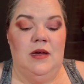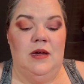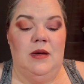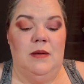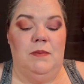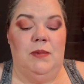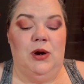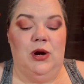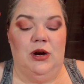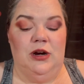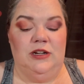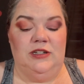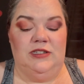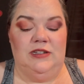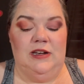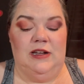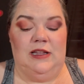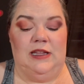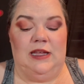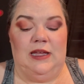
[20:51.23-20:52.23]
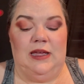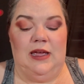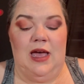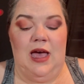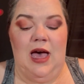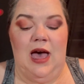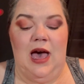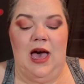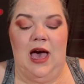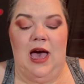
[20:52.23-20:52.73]
personally,
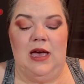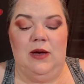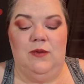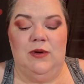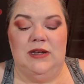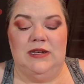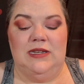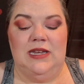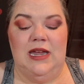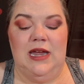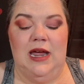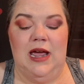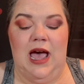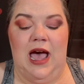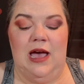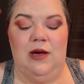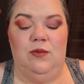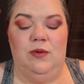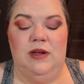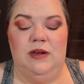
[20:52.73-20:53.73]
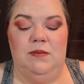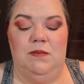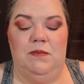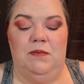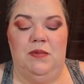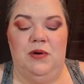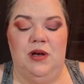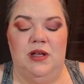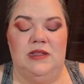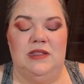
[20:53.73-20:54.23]
I
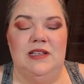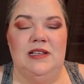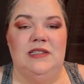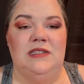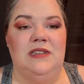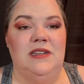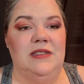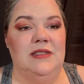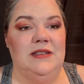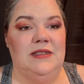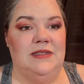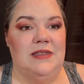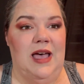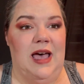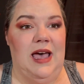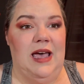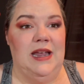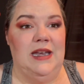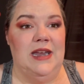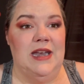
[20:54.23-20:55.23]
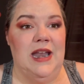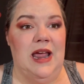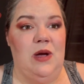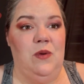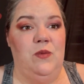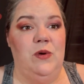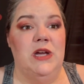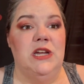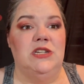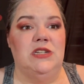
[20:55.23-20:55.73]
would put this to the side, and I
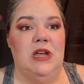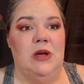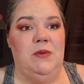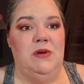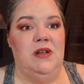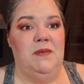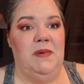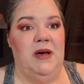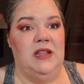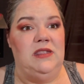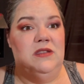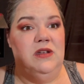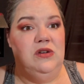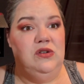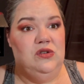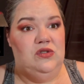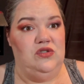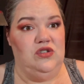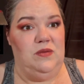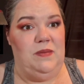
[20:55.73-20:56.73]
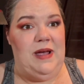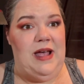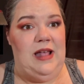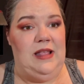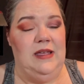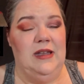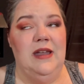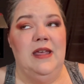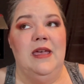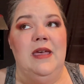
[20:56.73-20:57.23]
wish I would have bought the neutral
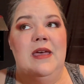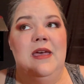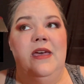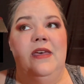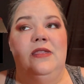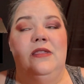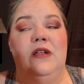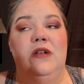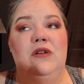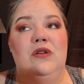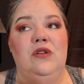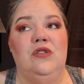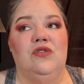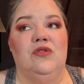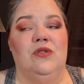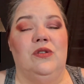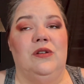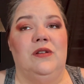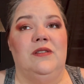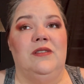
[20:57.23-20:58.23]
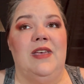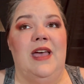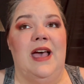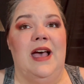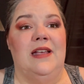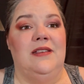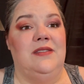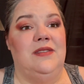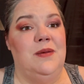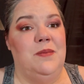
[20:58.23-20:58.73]
palette. The neutrals
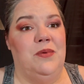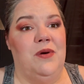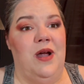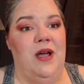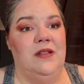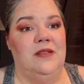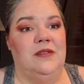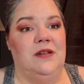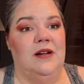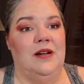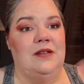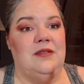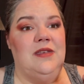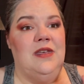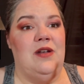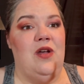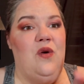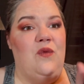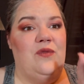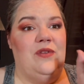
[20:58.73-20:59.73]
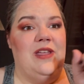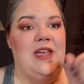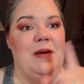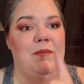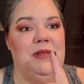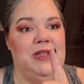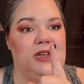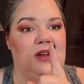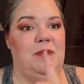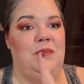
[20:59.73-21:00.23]
has the bronzers, and hopefully,
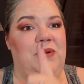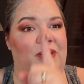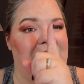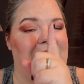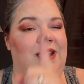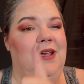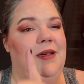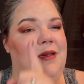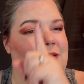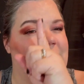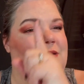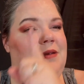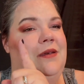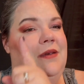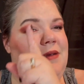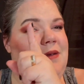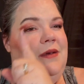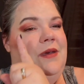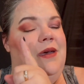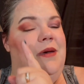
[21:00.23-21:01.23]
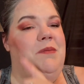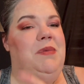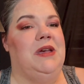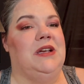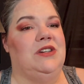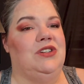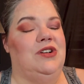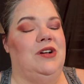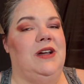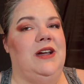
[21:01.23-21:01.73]
Emily, you're putting a
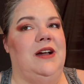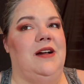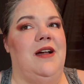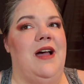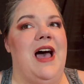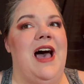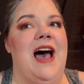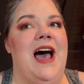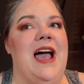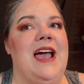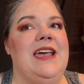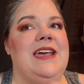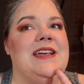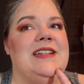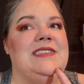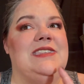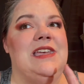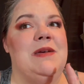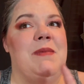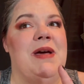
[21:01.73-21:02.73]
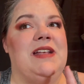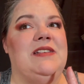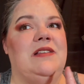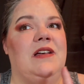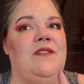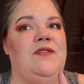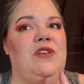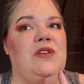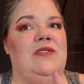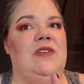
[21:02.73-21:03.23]
picture here. I could see
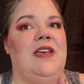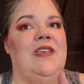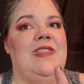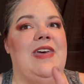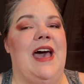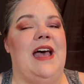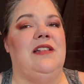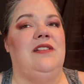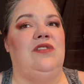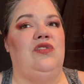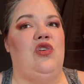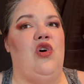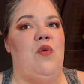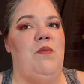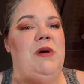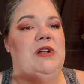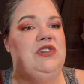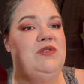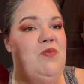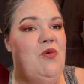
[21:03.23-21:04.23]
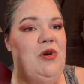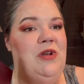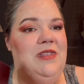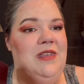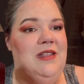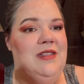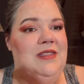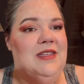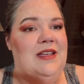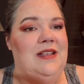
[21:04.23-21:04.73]
myself using that so much more
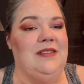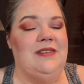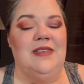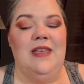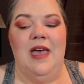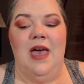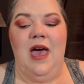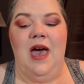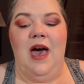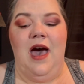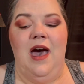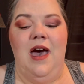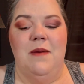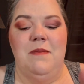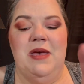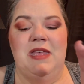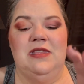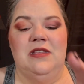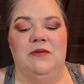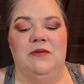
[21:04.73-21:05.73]
than this. And the